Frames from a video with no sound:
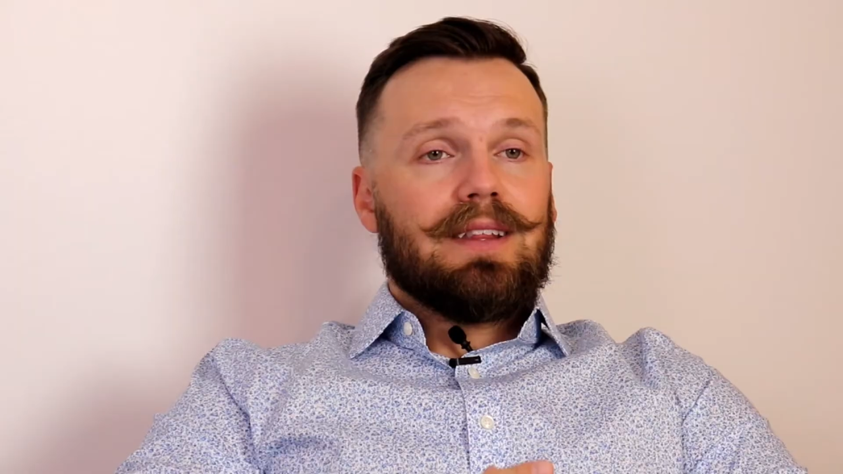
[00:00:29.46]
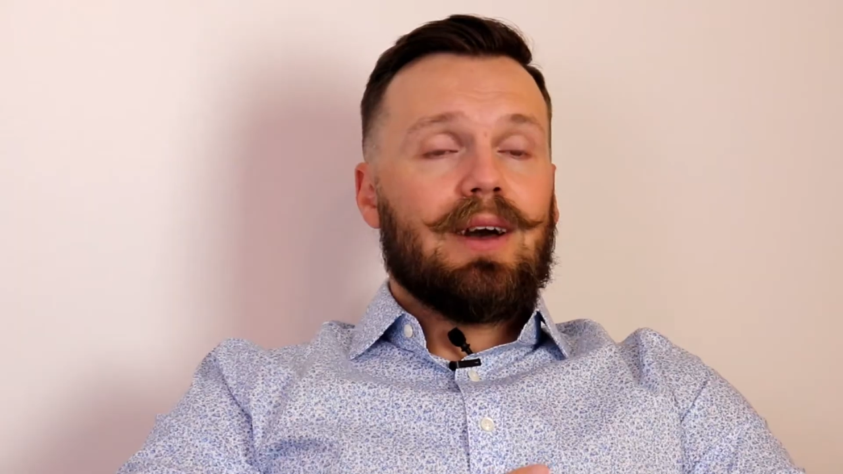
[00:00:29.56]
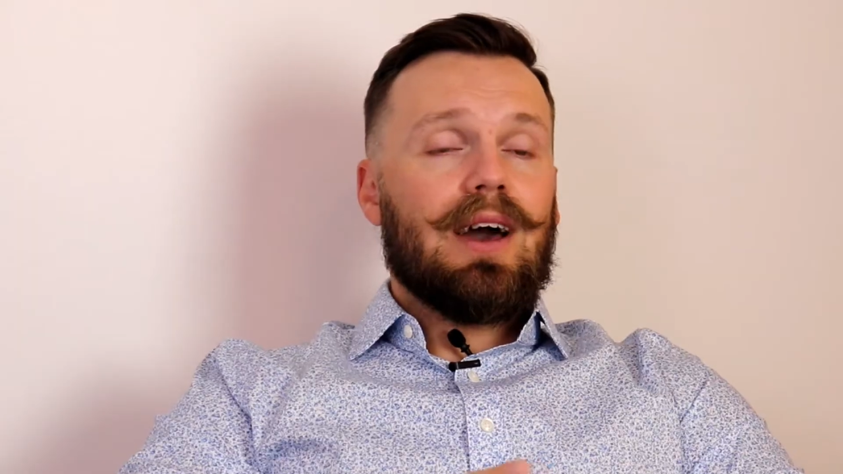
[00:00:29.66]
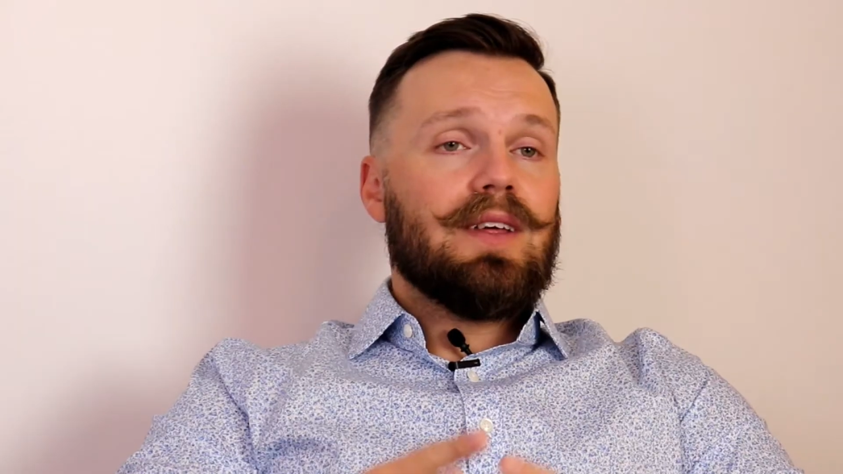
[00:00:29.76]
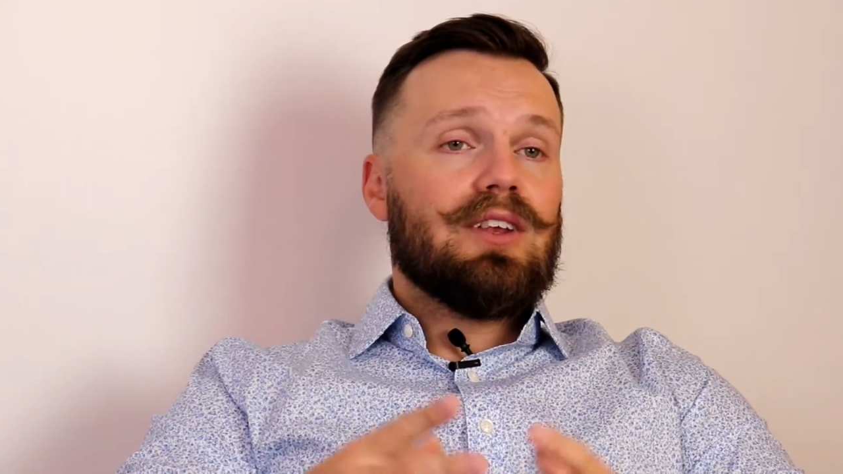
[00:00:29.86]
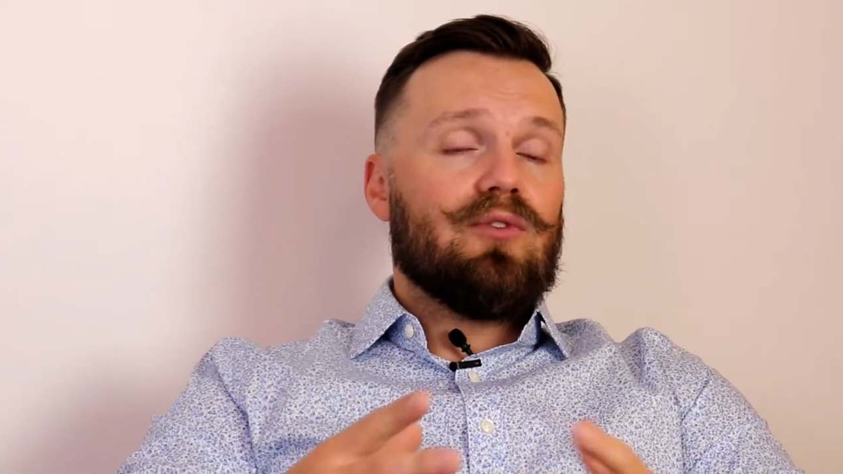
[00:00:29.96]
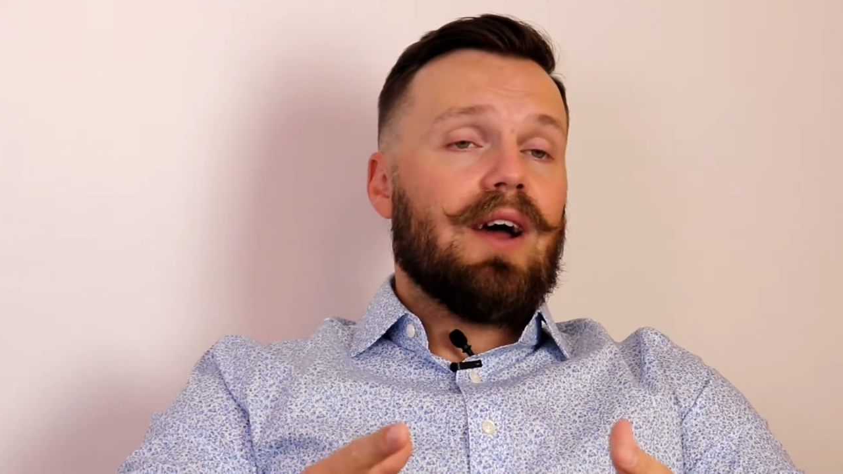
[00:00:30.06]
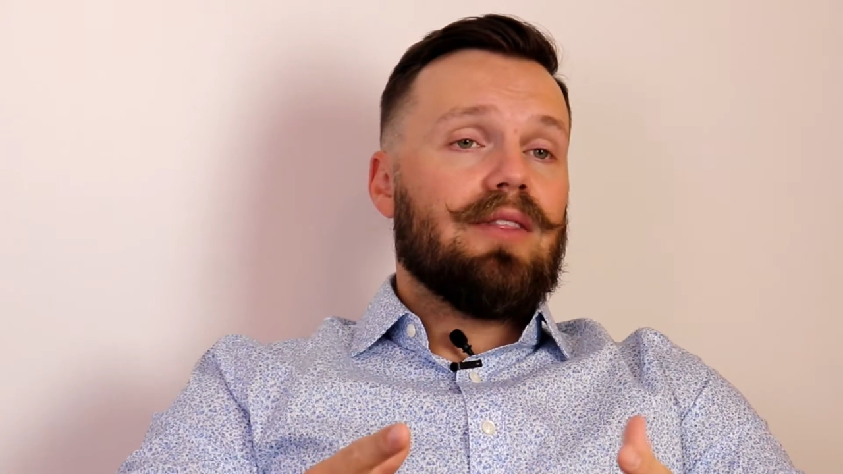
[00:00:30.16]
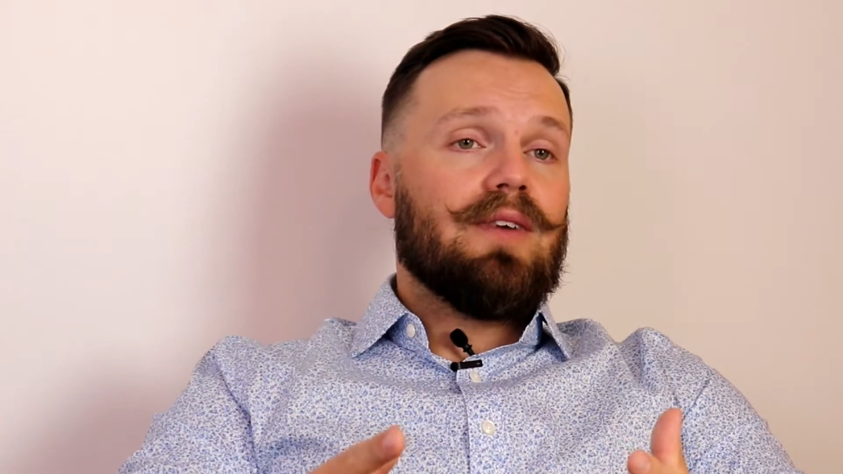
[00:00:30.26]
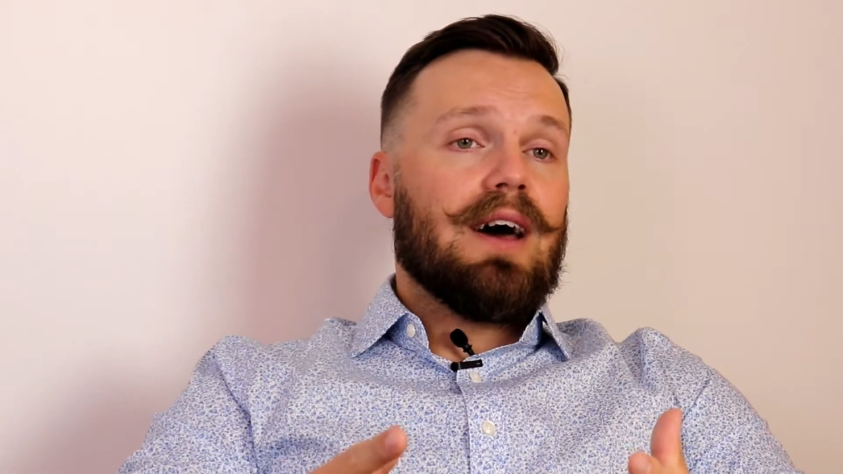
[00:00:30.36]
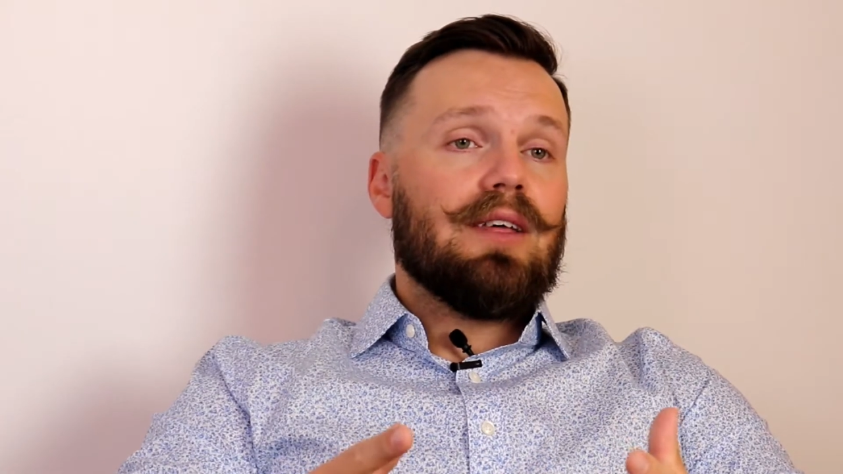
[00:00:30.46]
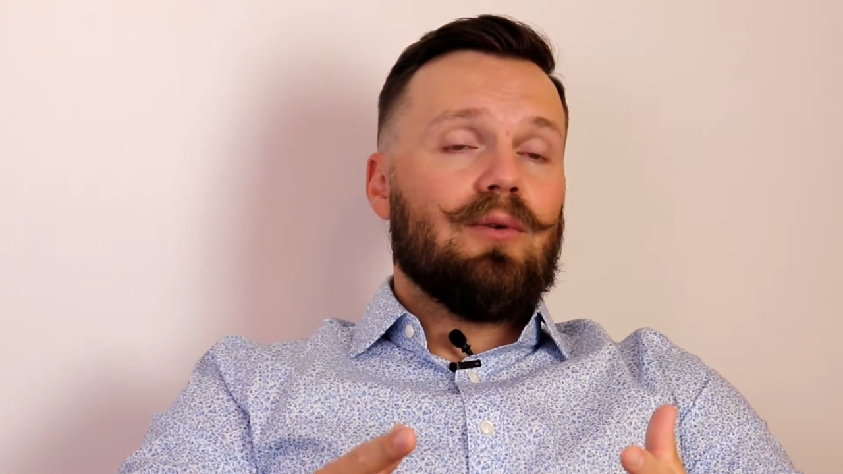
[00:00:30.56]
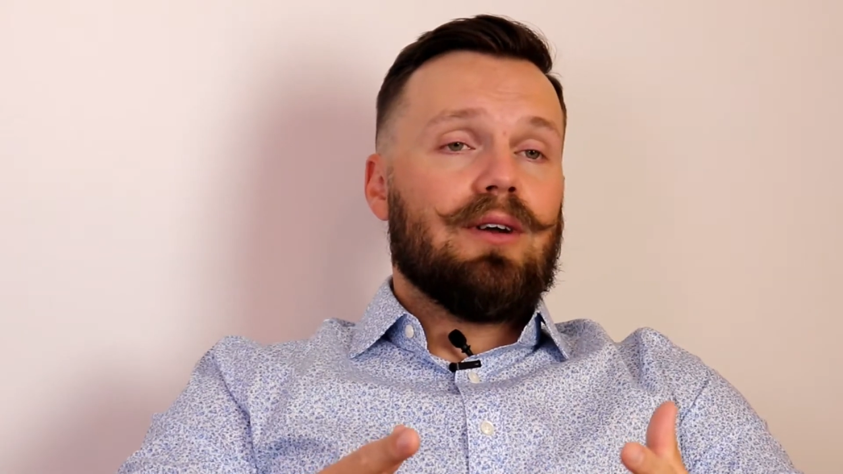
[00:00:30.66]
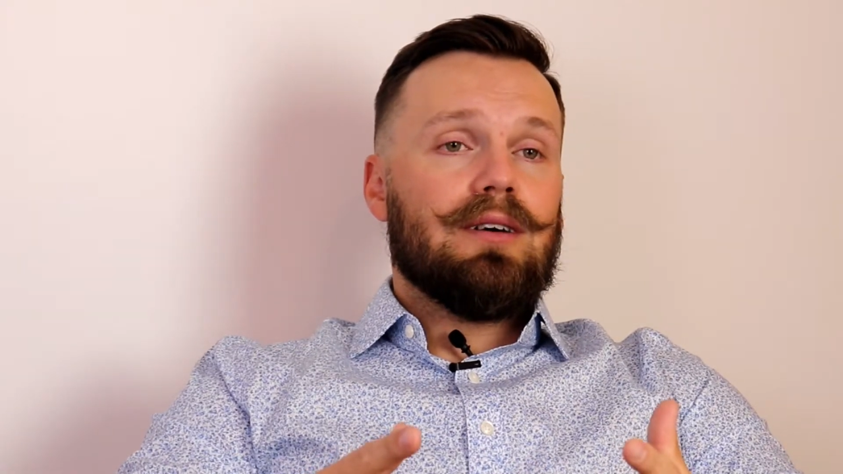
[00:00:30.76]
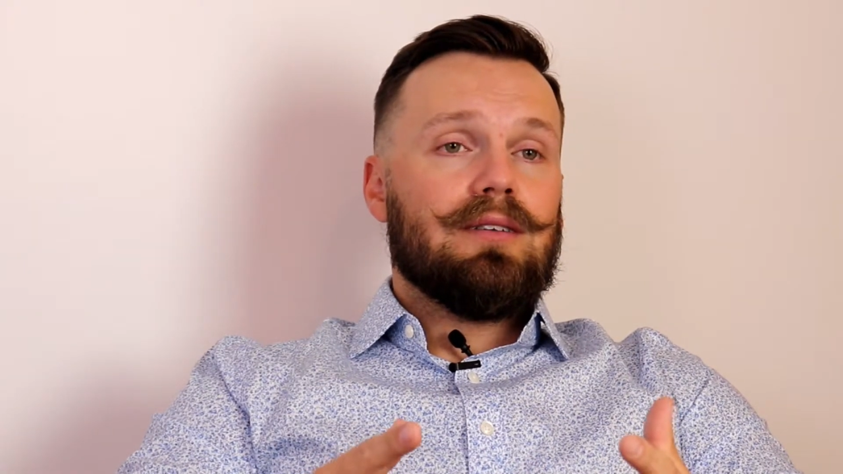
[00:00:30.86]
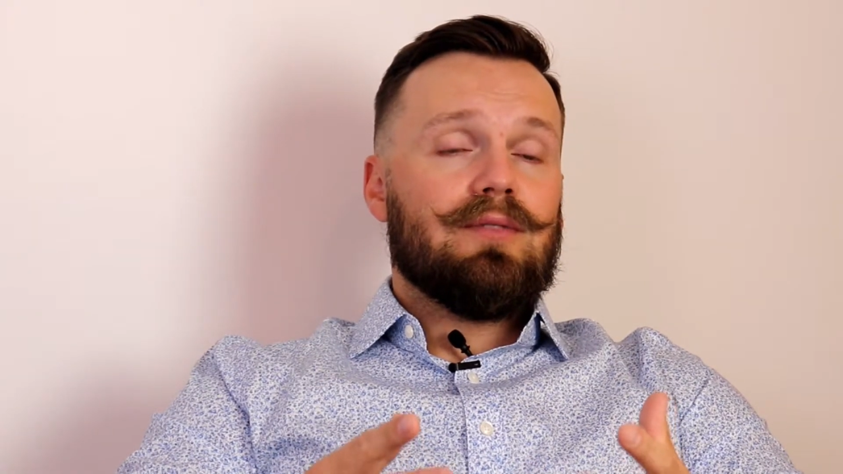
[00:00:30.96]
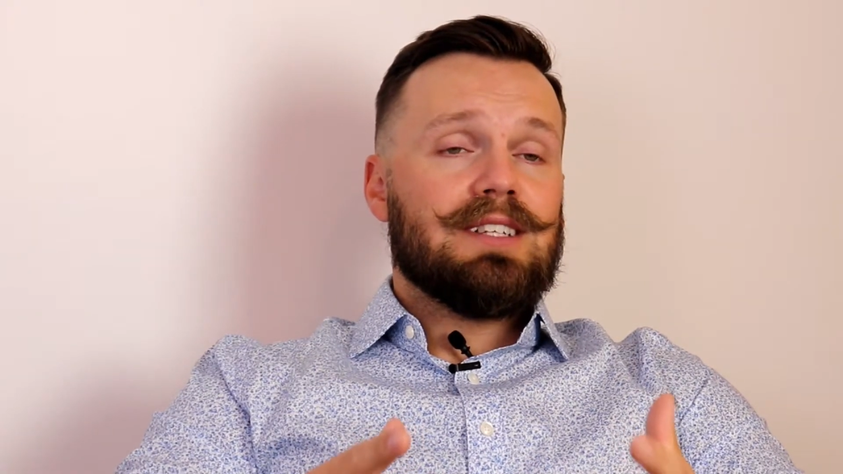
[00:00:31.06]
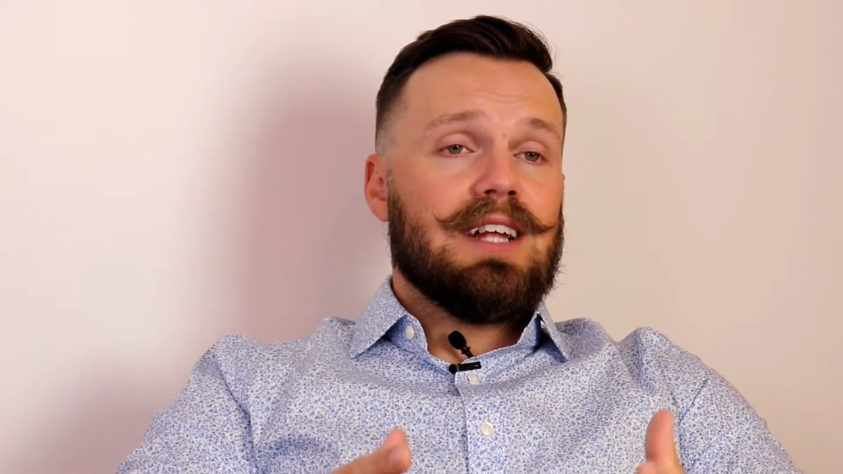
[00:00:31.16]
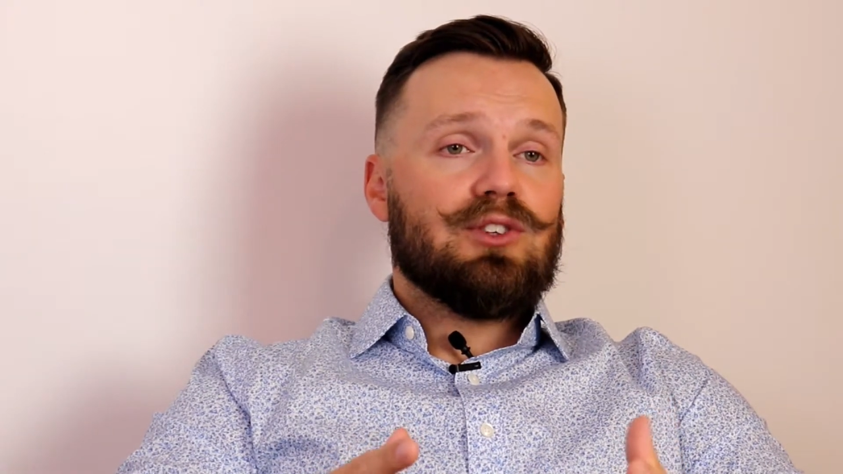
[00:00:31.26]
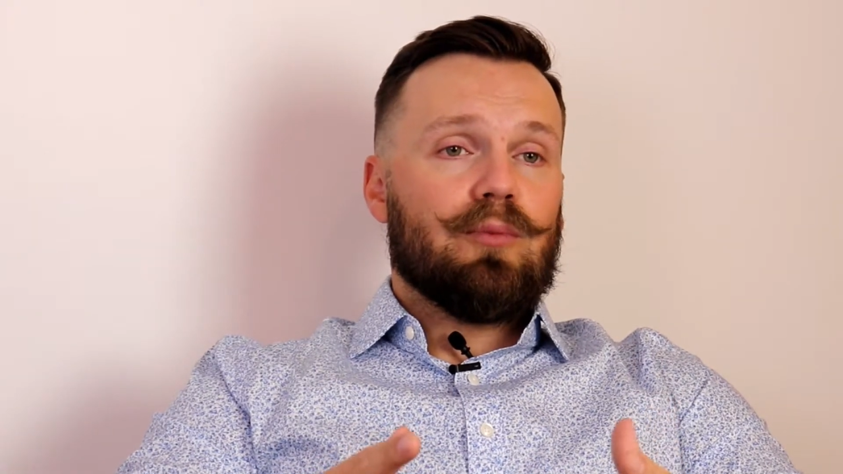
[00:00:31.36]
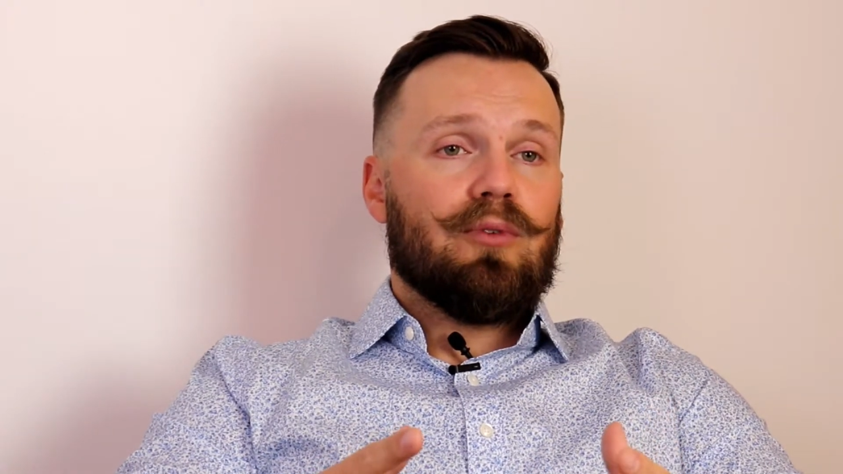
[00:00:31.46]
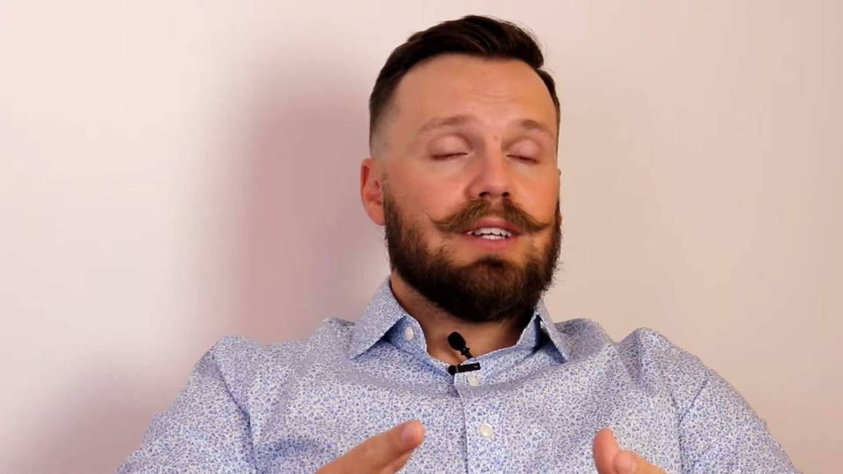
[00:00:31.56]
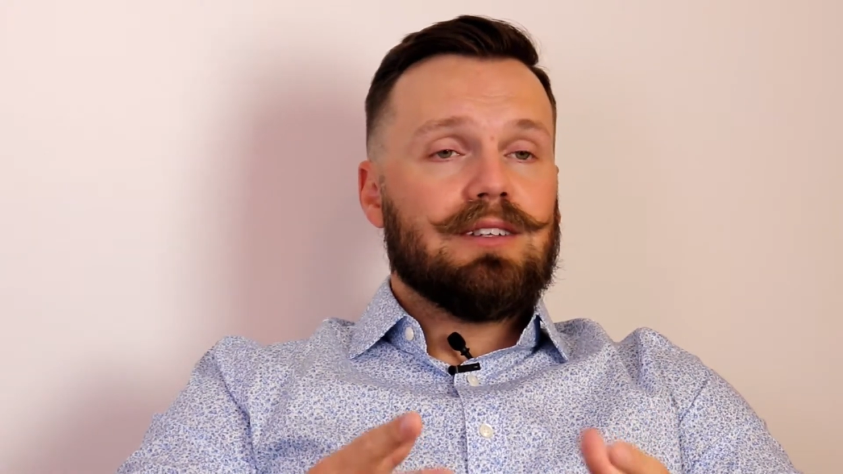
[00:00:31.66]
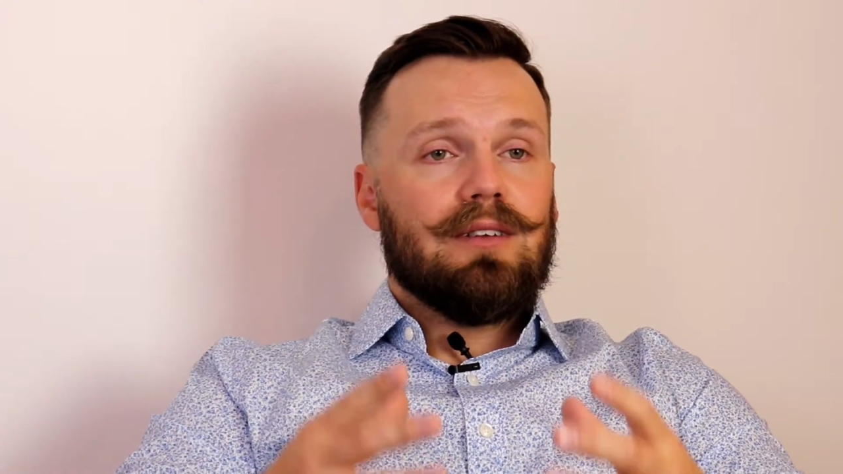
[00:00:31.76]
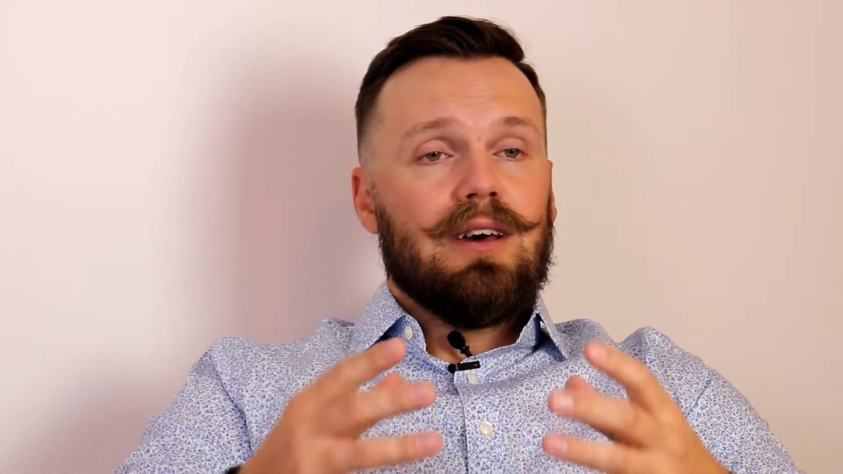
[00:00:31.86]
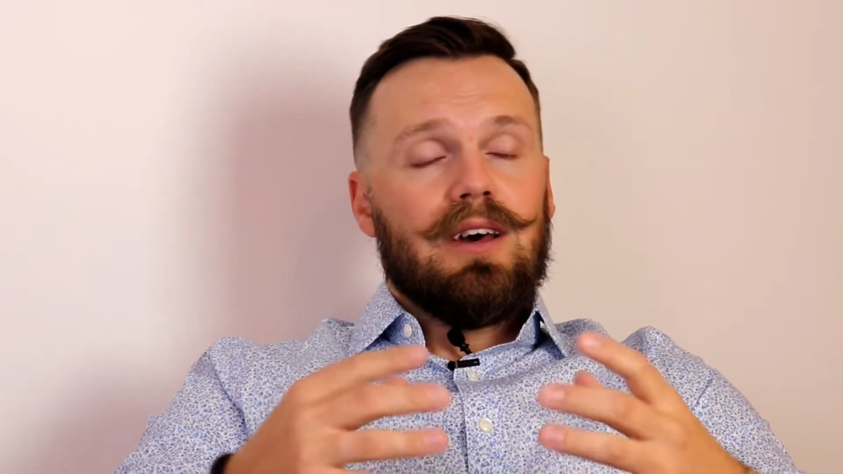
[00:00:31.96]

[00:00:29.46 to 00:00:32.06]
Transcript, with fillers: Now, how they derive the value on a residential appraisal,